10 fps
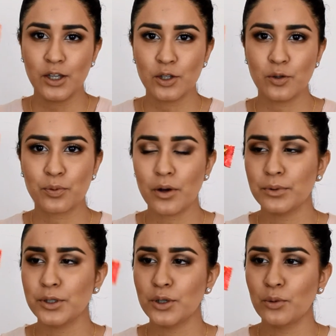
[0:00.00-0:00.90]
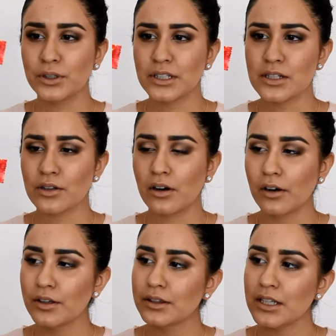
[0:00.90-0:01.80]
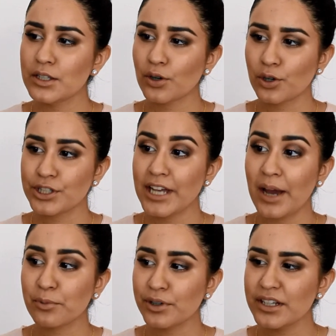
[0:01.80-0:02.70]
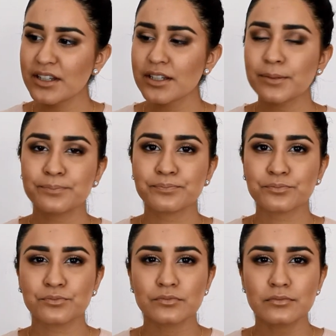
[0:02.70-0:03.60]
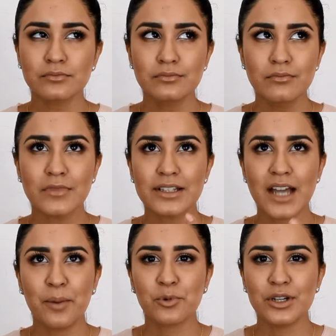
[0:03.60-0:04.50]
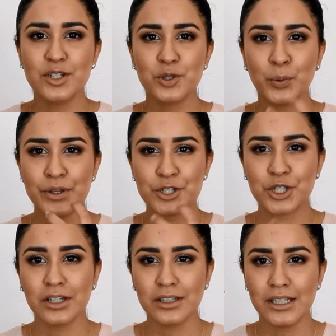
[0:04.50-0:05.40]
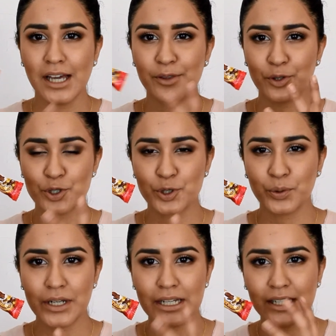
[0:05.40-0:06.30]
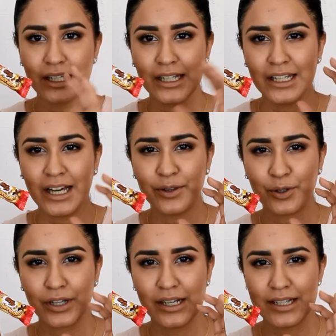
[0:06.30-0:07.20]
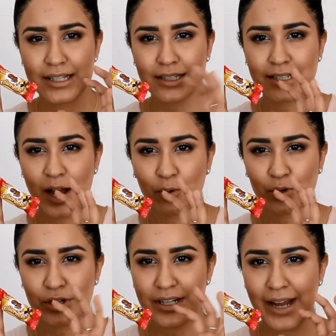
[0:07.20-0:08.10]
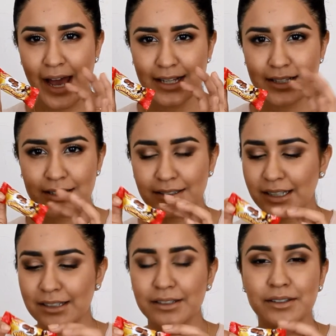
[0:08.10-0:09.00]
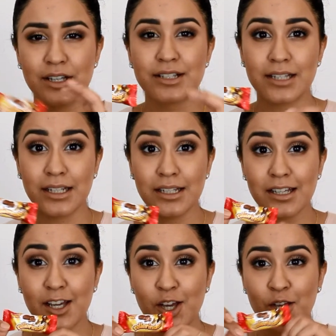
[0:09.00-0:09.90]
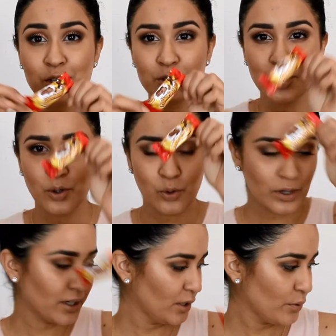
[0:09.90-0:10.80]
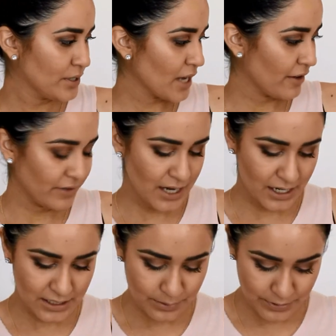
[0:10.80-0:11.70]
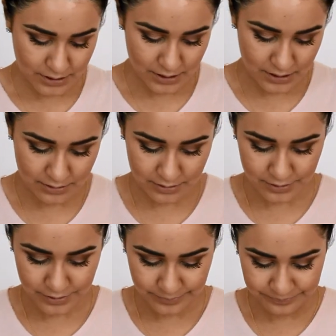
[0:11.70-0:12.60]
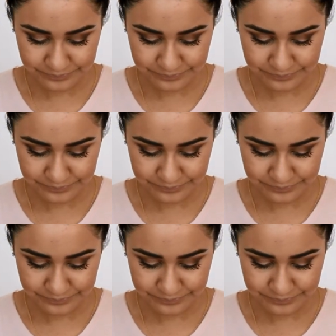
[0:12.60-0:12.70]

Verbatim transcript: you probably know what these are. These are tamarind, tamarind with chili, and they're sweet and they're kind of sour and as like acidic. So I always have candy because